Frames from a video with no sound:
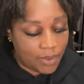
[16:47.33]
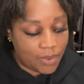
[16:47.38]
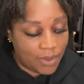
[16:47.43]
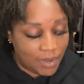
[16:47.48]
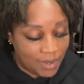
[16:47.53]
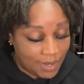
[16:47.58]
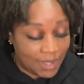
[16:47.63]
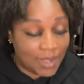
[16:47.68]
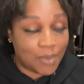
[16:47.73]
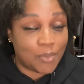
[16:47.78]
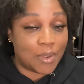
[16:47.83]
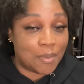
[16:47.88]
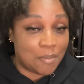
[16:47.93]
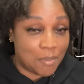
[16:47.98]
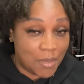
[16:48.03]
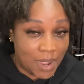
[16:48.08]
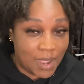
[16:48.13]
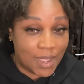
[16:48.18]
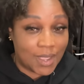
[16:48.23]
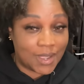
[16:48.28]
Liquid
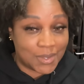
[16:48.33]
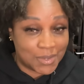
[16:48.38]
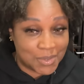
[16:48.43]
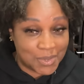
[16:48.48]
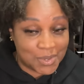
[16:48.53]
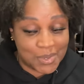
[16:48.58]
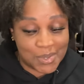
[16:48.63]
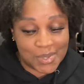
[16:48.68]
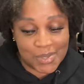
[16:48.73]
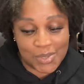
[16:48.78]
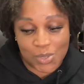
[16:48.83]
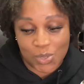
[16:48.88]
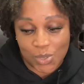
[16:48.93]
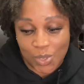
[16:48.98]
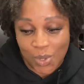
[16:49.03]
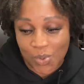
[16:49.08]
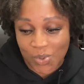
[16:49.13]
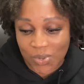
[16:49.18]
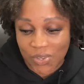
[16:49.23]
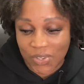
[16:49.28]
Mind Control is
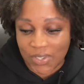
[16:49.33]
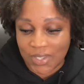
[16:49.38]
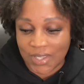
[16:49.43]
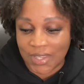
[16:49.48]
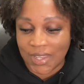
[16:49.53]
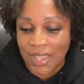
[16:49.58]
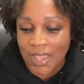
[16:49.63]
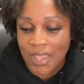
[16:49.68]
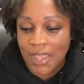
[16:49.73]
so good.